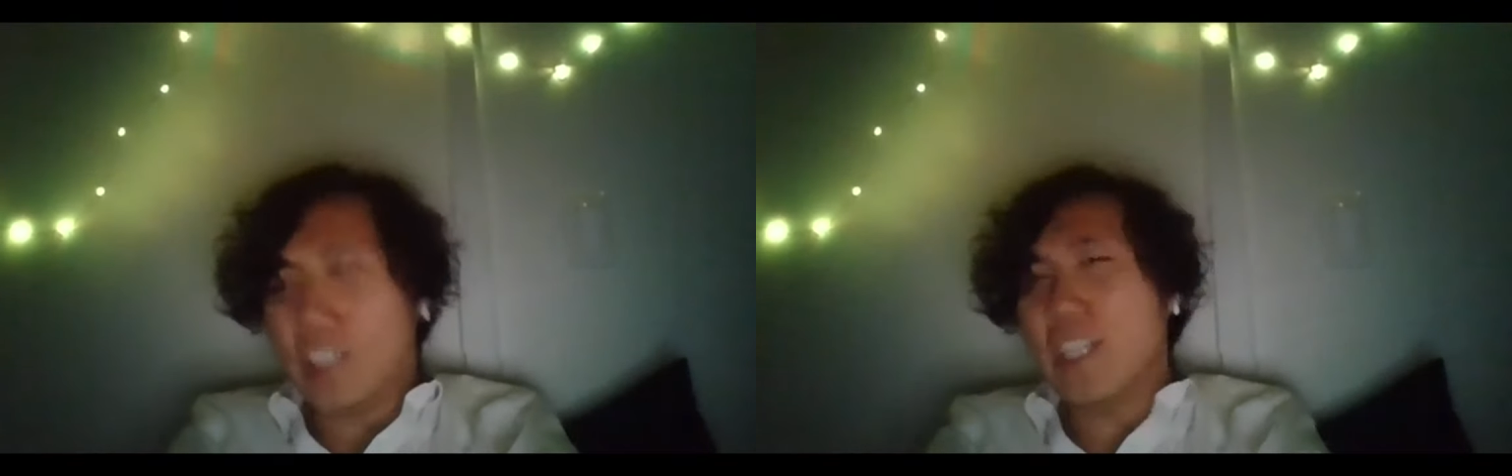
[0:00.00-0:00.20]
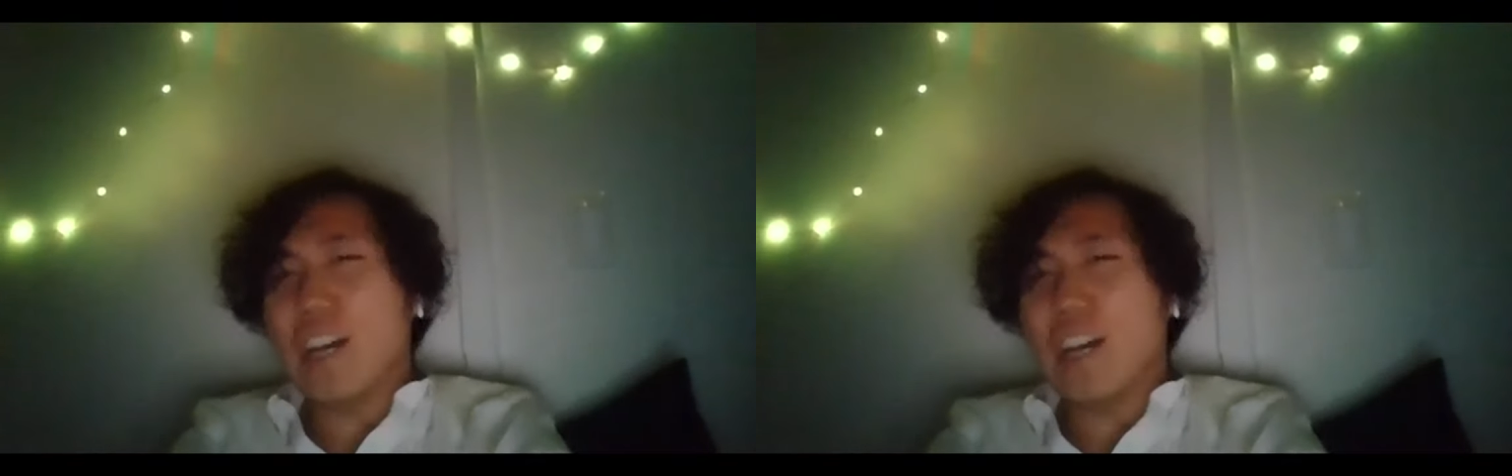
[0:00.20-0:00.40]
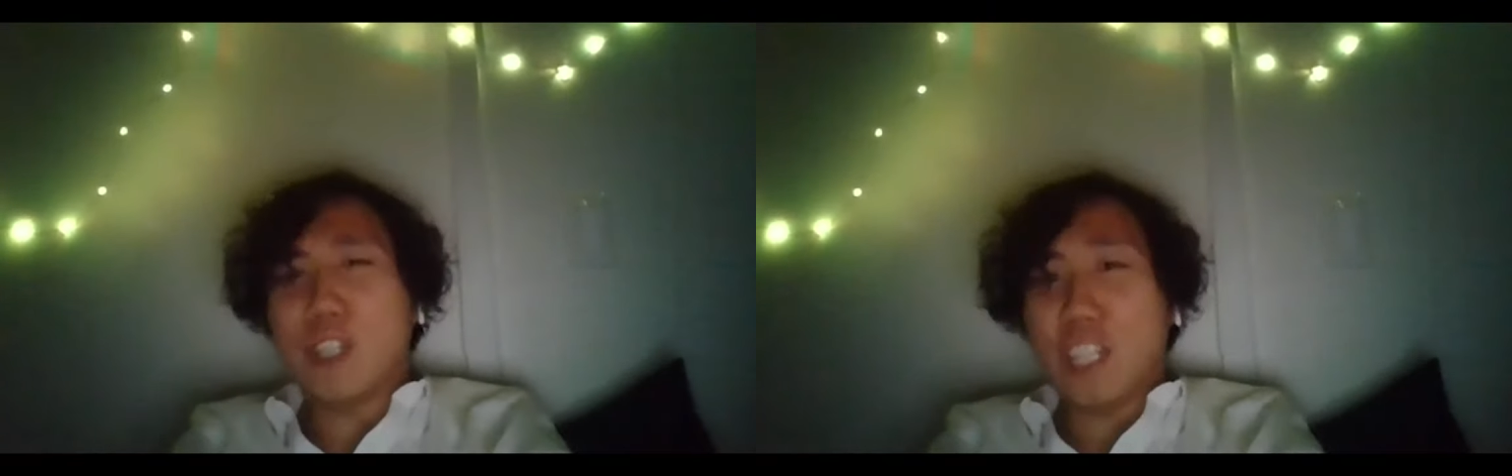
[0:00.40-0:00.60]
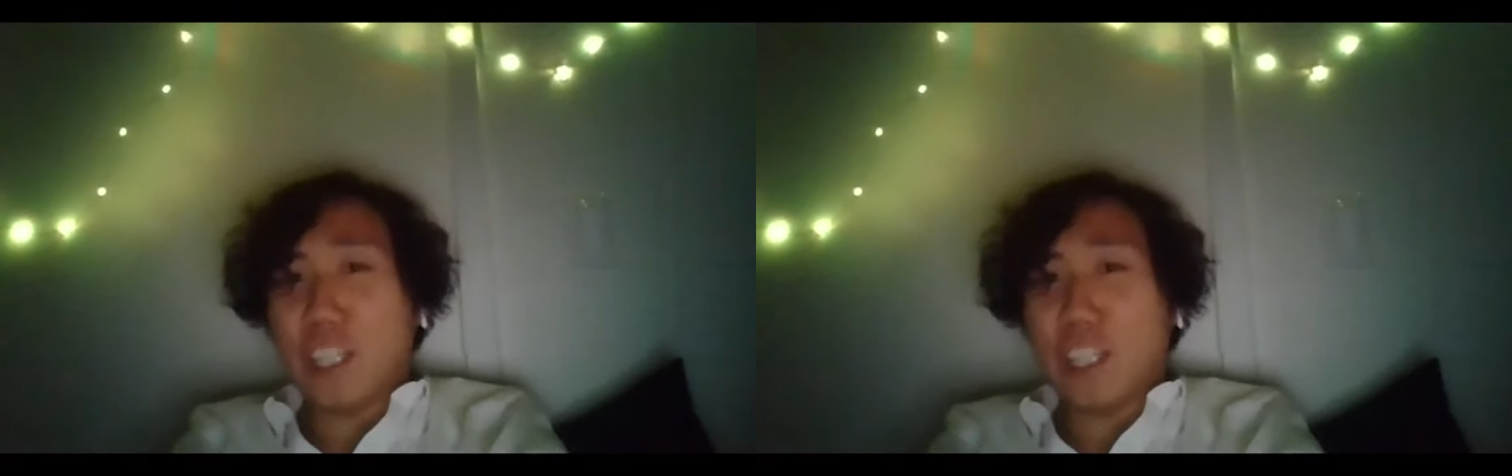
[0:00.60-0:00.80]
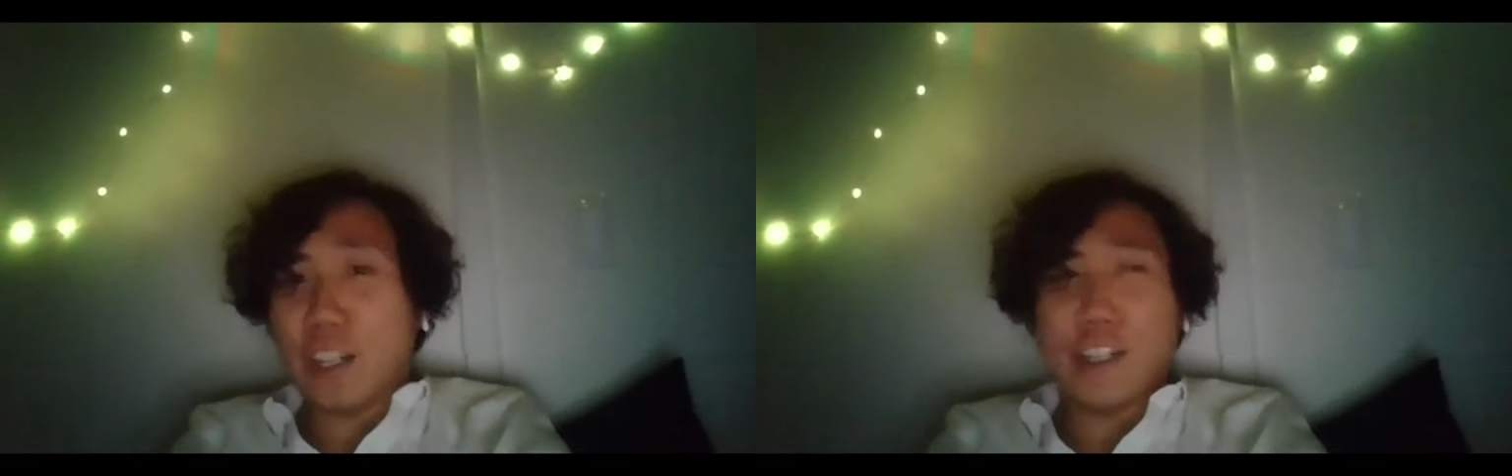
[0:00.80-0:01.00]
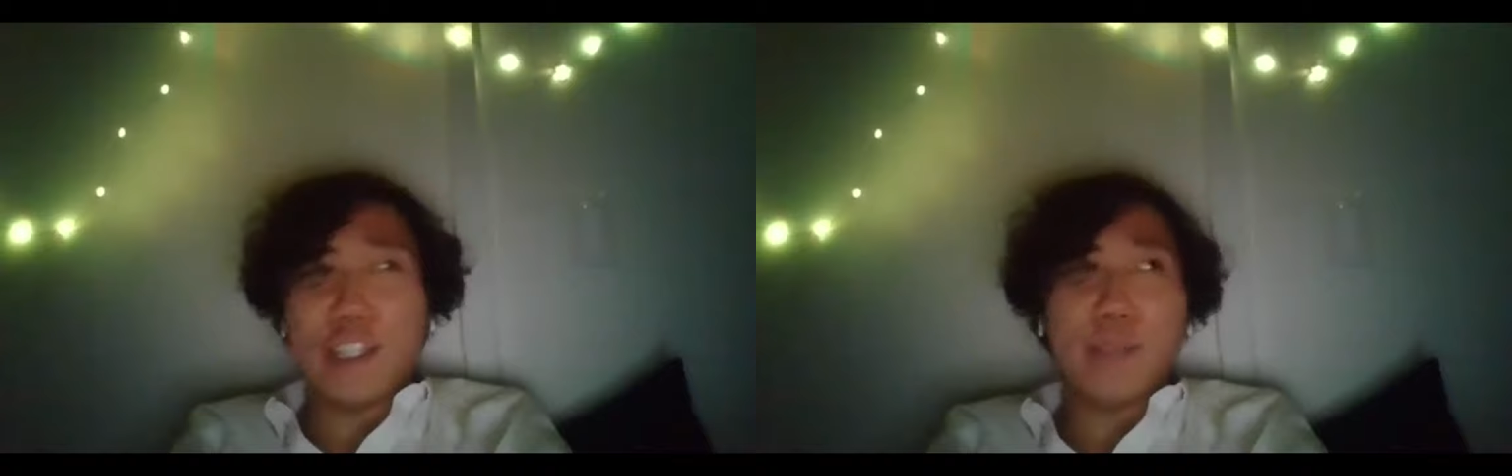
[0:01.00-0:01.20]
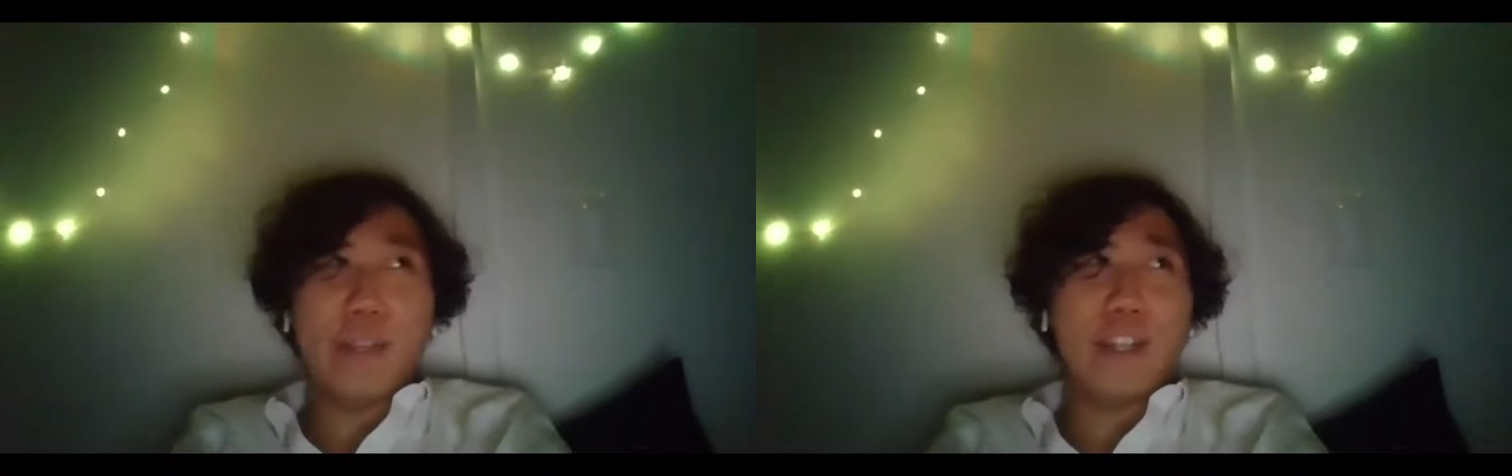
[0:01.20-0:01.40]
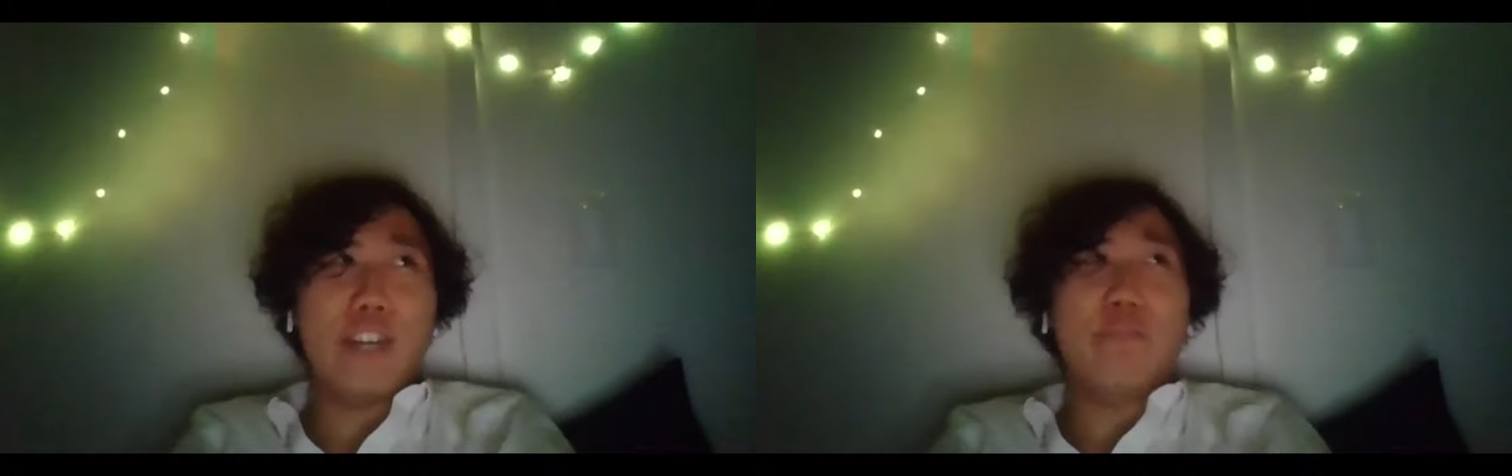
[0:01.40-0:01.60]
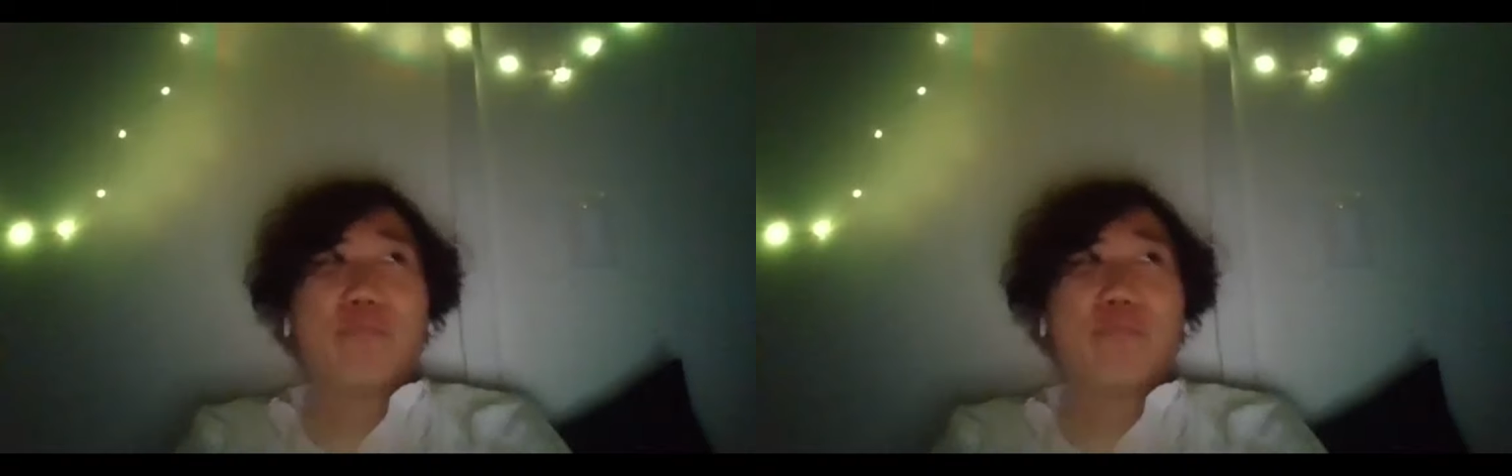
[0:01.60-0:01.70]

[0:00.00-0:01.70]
how much he talks about how